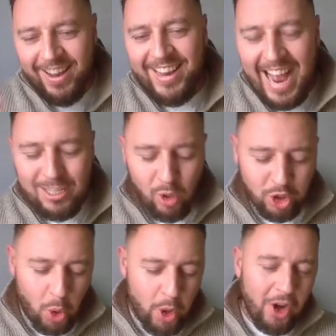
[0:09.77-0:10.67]
Hey guys, what's
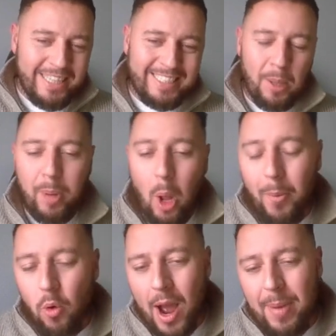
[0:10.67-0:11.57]
going on? It's a Block
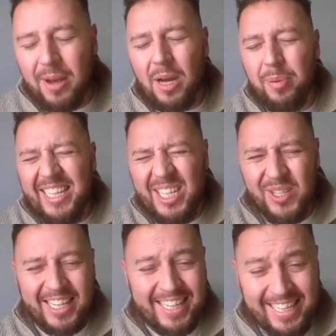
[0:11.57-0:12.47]
Bull right back now, bringing you
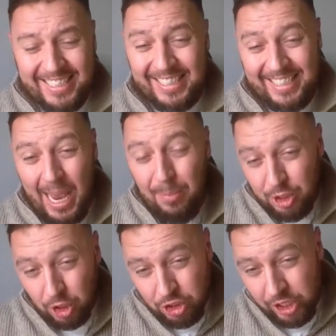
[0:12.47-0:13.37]
the latest
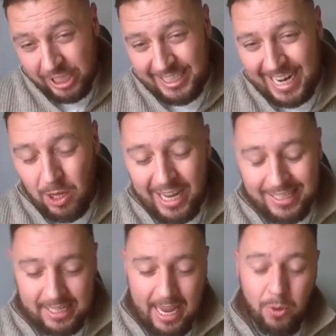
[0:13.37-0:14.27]
episode to the channel. Now
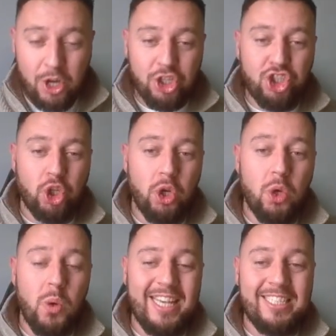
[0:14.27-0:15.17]
today we're going to show
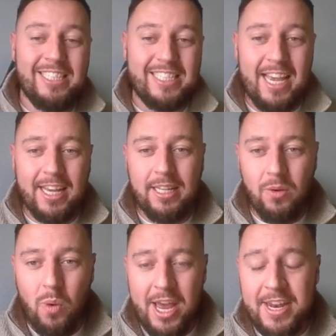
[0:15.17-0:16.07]
you exactly
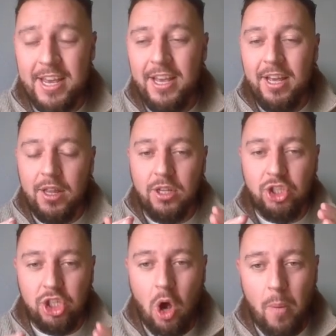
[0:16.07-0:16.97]
when the
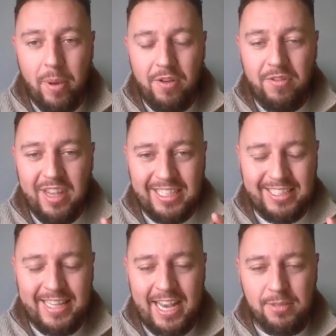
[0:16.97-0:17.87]
top of this
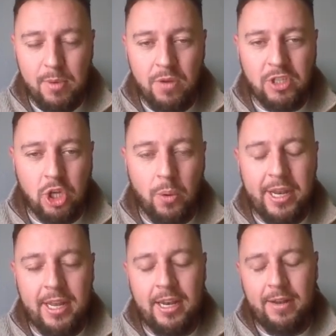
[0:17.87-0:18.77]
next move is going
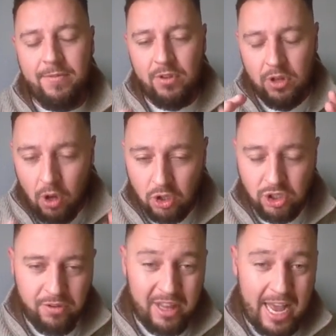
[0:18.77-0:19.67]
in. For those
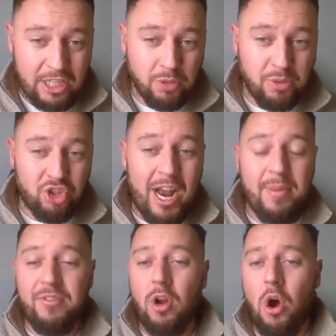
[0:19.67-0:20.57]
of you that are subscribed,
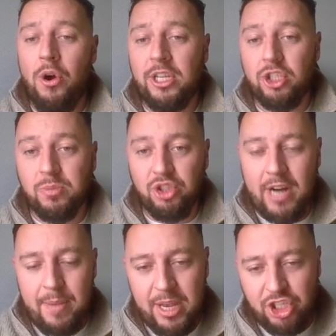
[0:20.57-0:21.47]
if you're not already
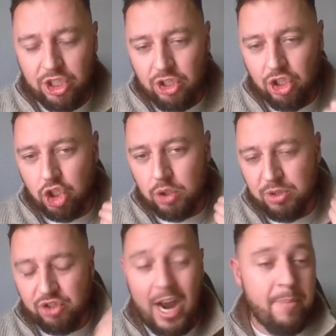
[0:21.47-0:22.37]
subscribed, make sure to
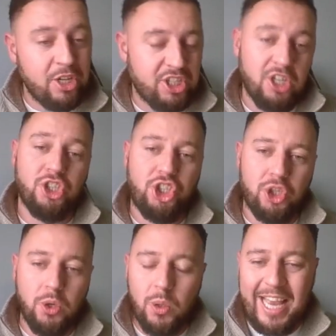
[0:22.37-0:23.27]
subscribe because I'm going to
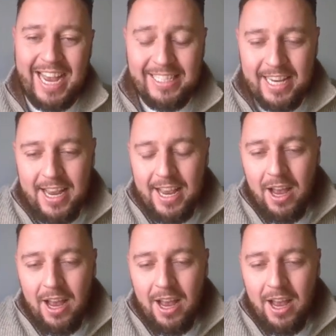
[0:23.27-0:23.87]
show you guys